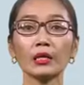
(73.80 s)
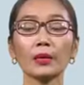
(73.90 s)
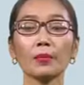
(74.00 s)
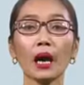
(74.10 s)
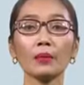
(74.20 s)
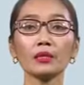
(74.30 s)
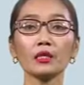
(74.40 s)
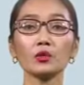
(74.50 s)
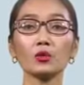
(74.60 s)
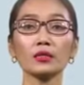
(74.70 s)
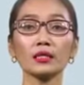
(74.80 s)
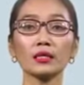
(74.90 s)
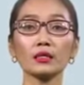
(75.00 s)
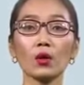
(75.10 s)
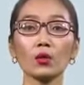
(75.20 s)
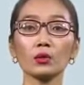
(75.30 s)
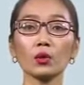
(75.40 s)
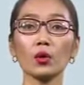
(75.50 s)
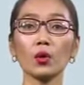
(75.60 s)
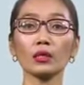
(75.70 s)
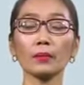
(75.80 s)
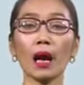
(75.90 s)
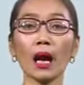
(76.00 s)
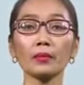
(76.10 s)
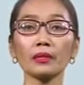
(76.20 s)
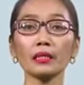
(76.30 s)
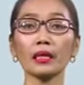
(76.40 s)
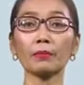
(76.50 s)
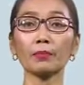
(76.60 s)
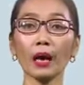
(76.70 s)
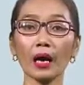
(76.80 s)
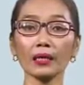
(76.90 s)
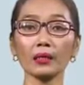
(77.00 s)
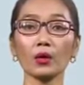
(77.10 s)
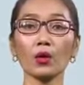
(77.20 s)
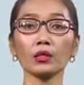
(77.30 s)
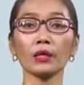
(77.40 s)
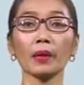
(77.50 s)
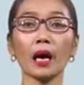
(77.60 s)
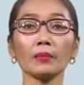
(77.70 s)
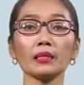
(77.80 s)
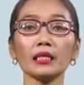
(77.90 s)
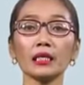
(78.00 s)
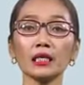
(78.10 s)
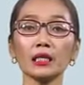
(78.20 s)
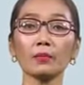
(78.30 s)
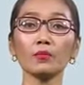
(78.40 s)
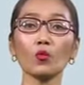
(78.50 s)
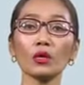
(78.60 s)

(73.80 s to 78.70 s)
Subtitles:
The Bahamani Sultanate, also called the Bahamani Empire or the Bahamani Kingdom,